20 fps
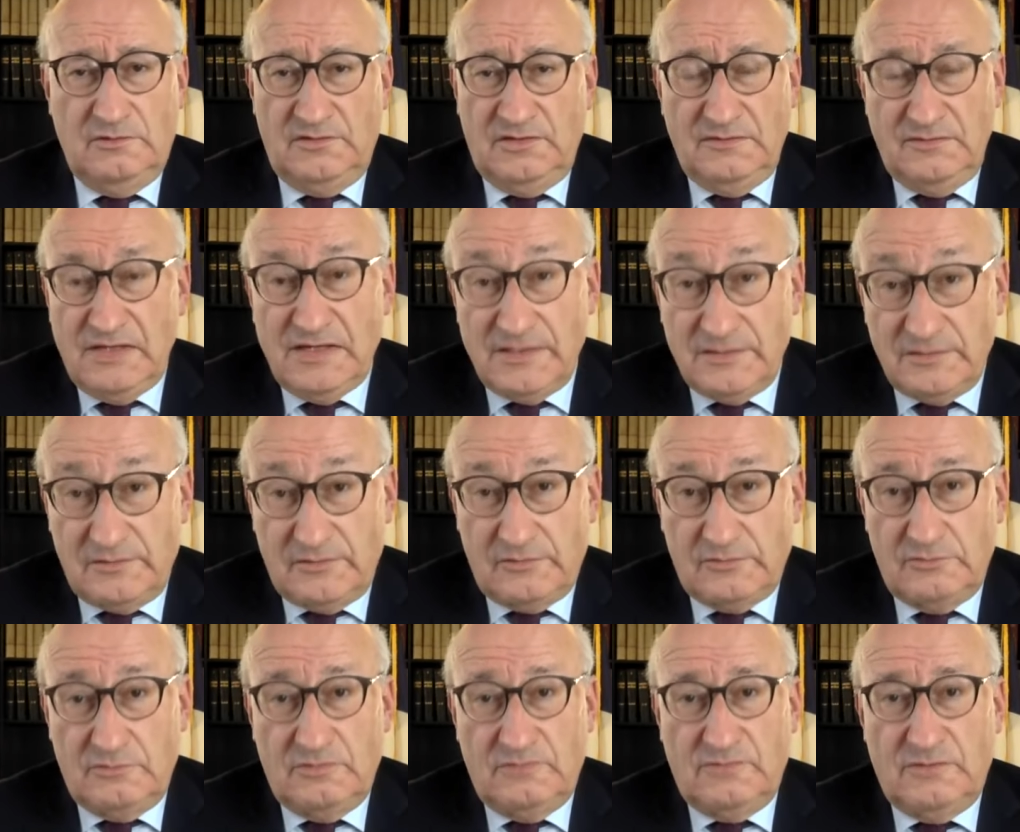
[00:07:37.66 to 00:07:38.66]

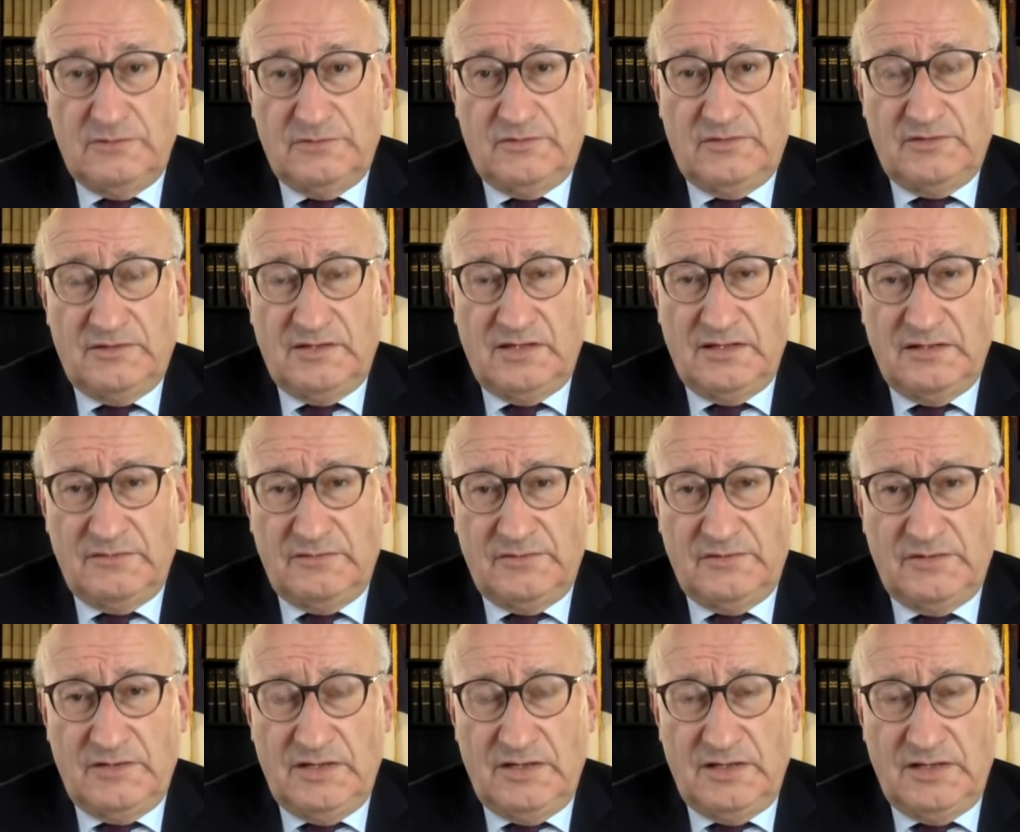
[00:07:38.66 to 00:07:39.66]
civilians who have lost their
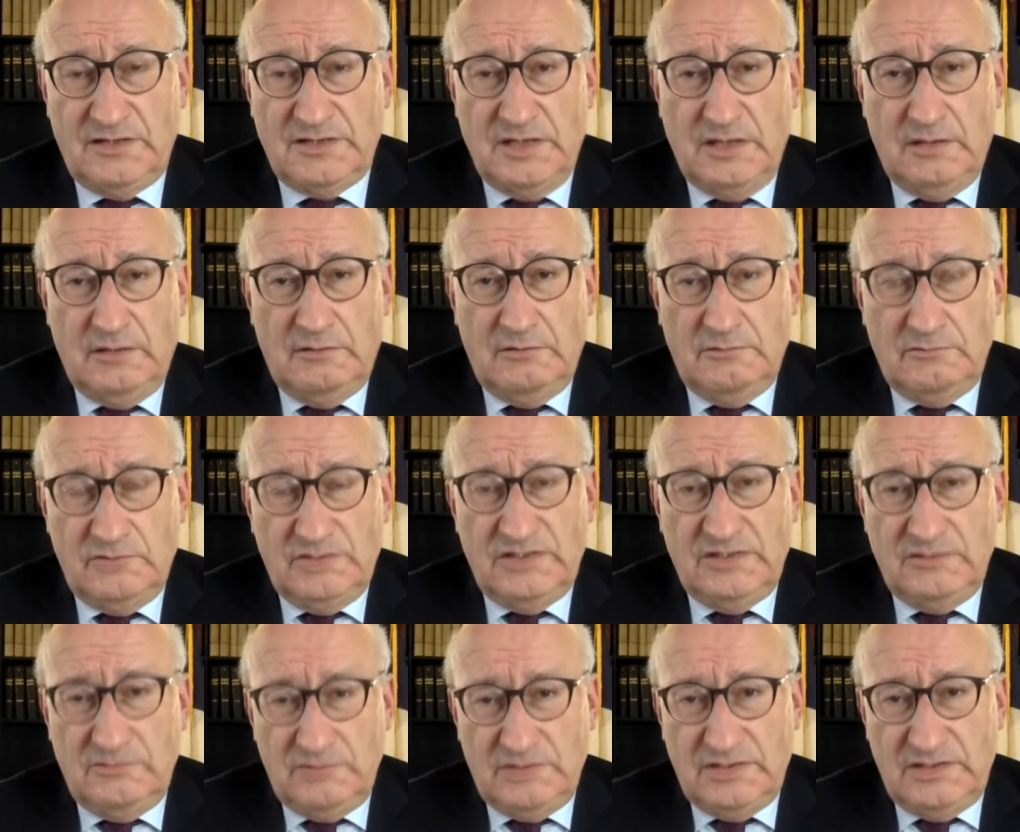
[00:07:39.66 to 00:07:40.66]
lives, and
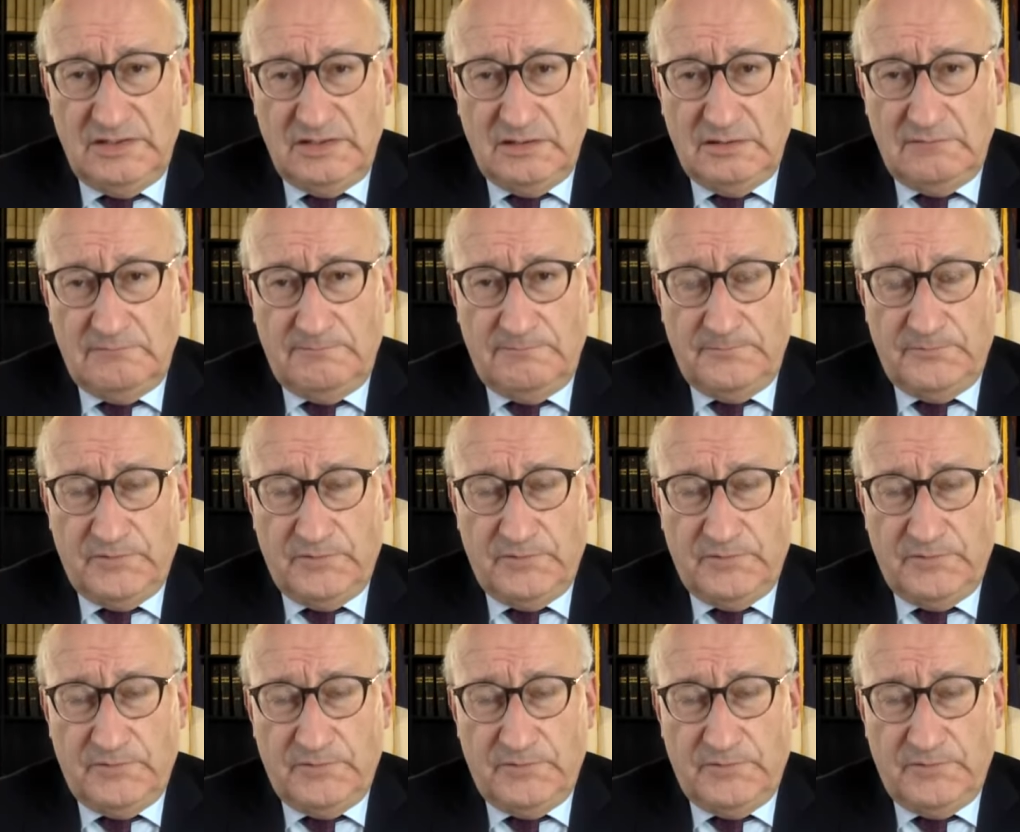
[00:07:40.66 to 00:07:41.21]
we